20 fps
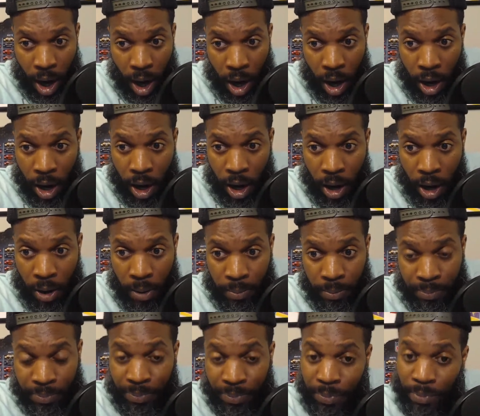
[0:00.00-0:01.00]

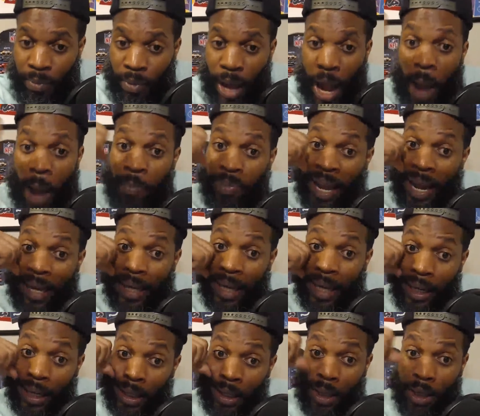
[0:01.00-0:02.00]
I'm
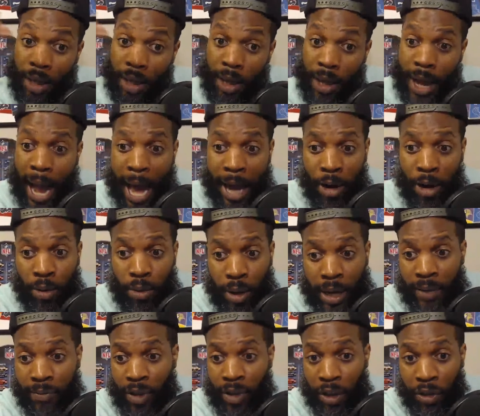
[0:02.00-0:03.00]
thinking. I
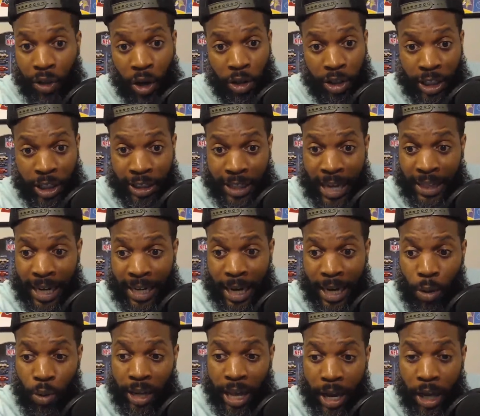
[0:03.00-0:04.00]
don't the Thursday because I think
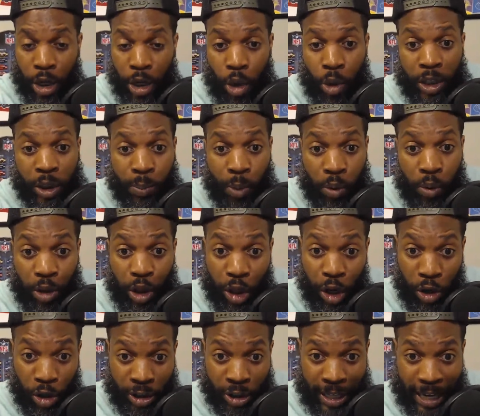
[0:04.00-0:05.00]
what they'll do is move the
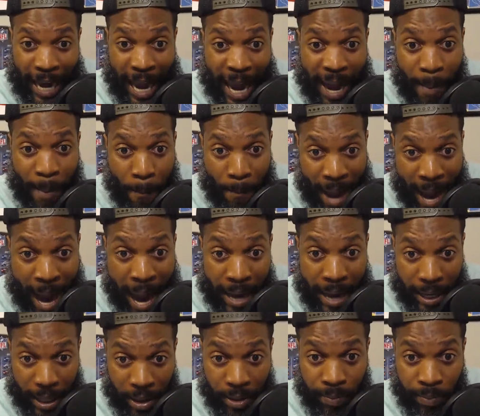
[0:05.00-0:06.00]
Thursday game
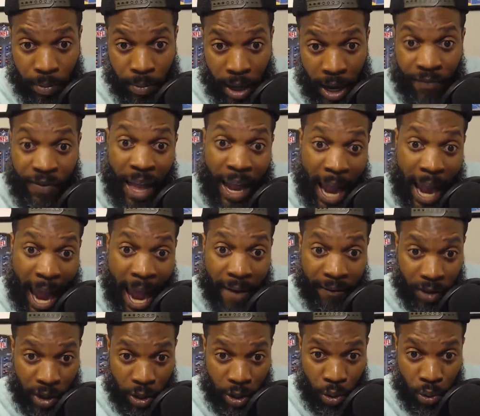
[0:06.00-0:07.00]
back if they
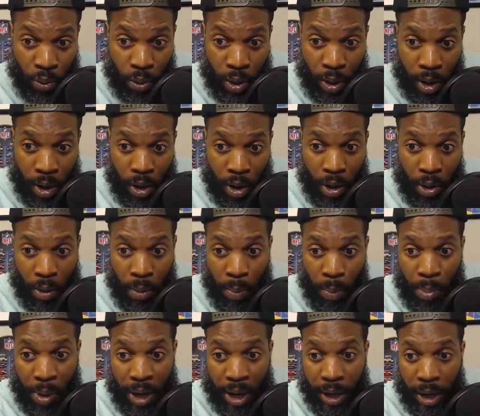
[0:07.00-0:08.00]
have to.
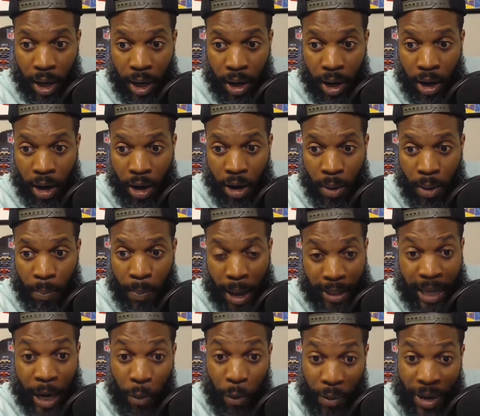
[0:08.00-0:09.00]
But
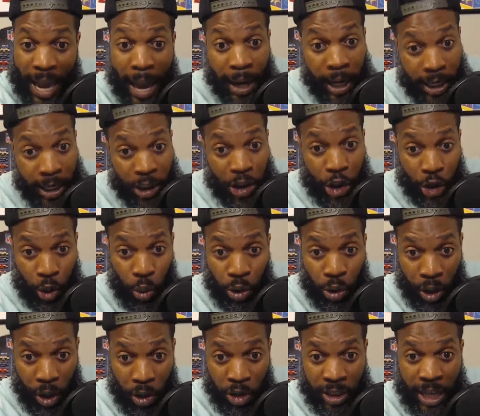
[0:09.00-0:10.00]
I think we got at least into
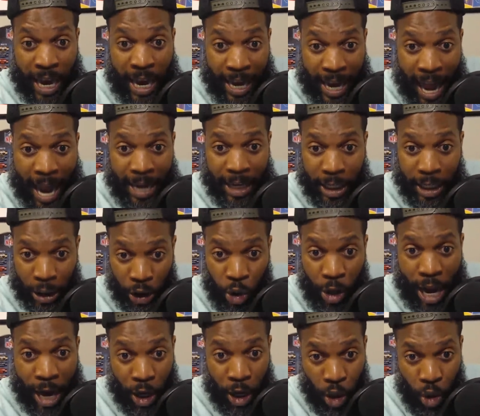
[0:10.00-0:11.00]
Thursday night
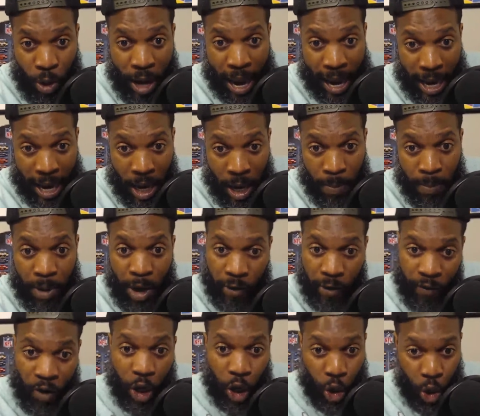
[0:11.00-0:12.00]
until that new game
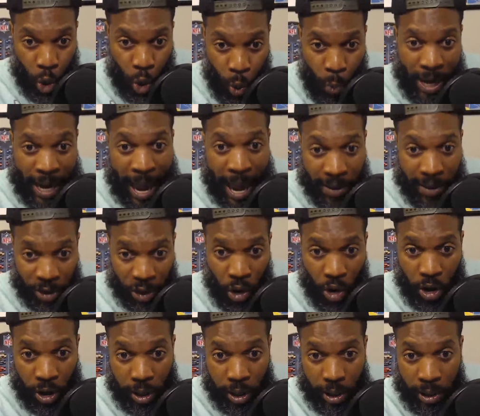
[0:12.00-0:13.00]
for the new week has
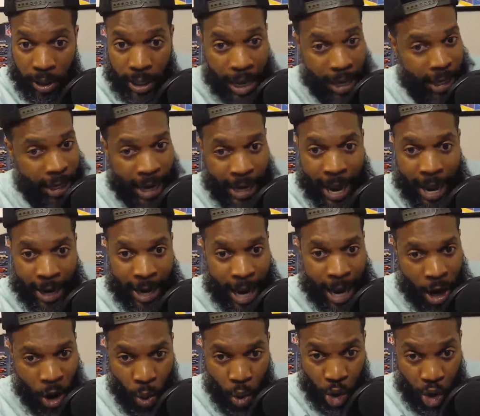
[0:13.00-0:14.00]
started. That they not they
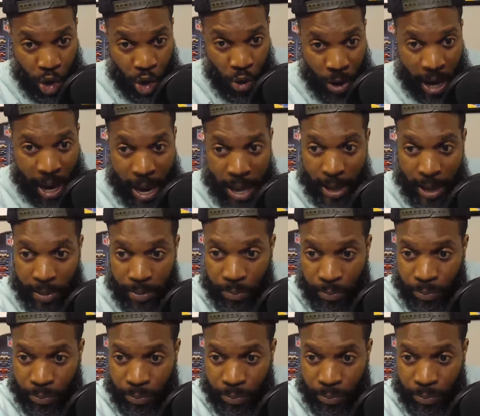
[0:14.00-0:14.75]
don't want to do that.